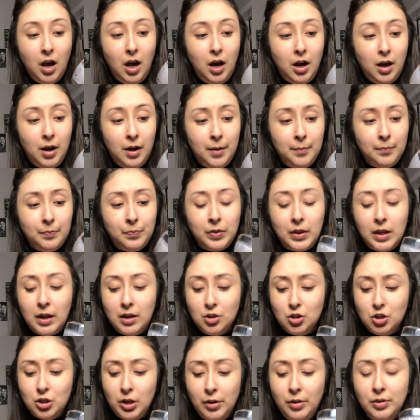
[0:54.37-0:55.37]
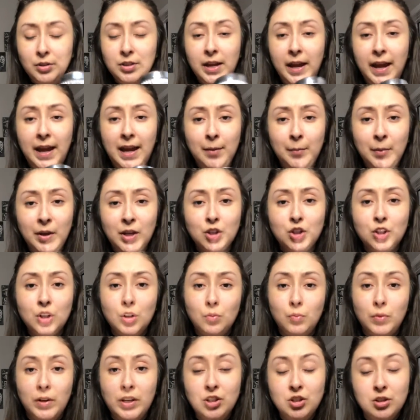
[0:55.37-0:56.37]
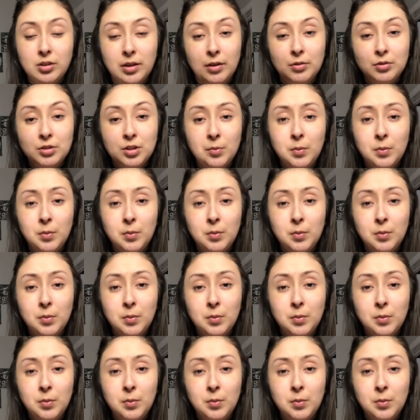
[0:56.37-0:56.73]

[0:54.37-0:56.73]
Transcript: Shout out to Amy. She reached out